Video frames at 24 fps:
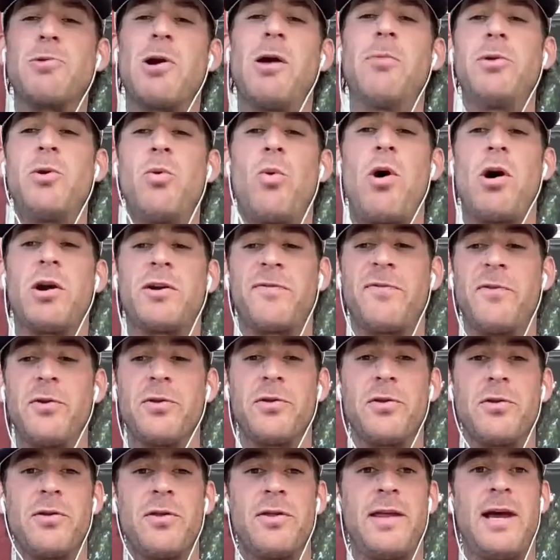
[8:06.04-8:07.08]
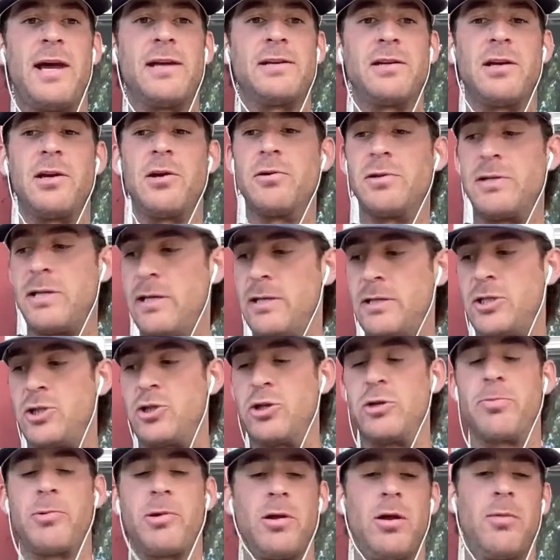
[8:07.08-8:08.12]
probably walked further than that to go hit a
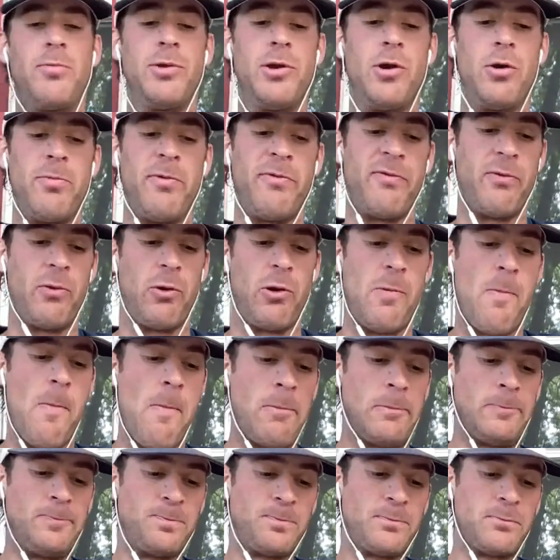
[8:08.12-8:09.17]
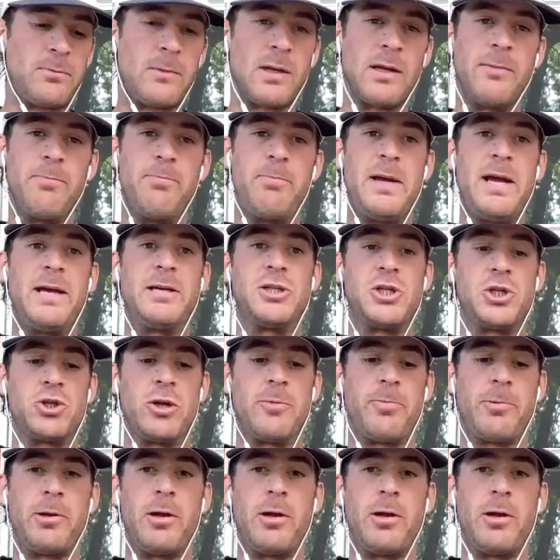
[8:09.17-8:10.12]
strip club though before. Big strip